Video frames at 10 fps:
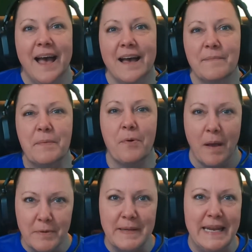I
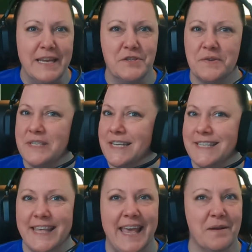probably need to
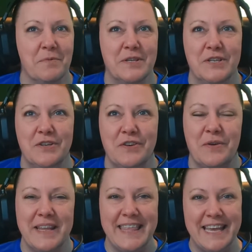adjust the camera too. The
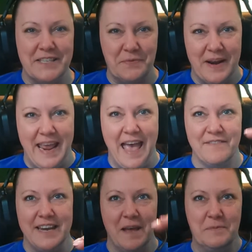only thing is when I
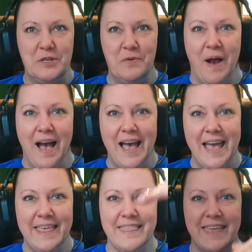have it up too
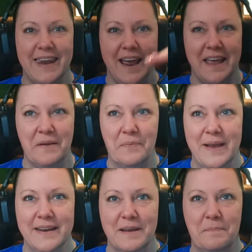high, then I
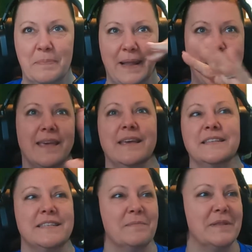wind up blocking
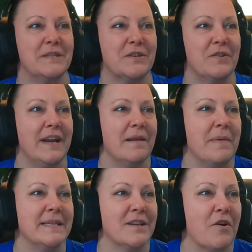some of the screen. It
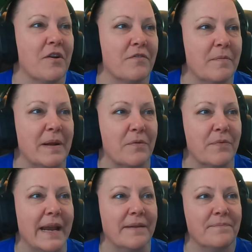makes it harder for me to
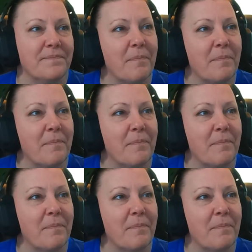read.